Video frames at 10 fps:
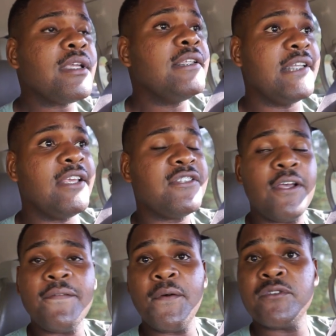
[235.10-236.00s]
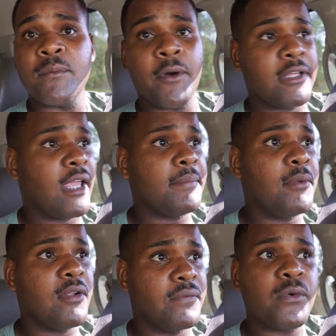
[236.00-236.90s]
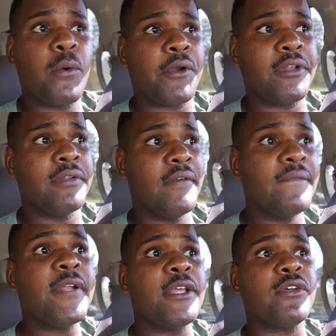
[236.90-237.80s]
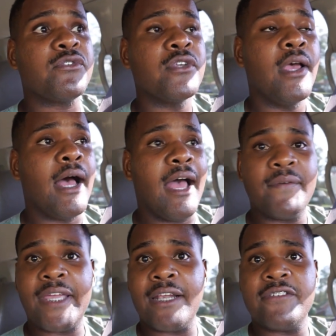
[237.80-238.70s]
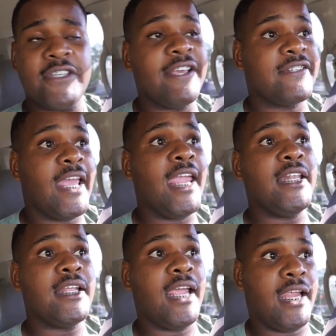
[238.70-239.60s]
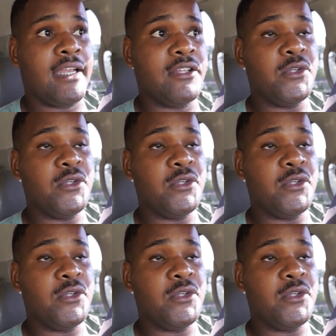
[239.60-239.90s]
Today's cell phones are more than capable of recording videos. I have a Galaxy S8, and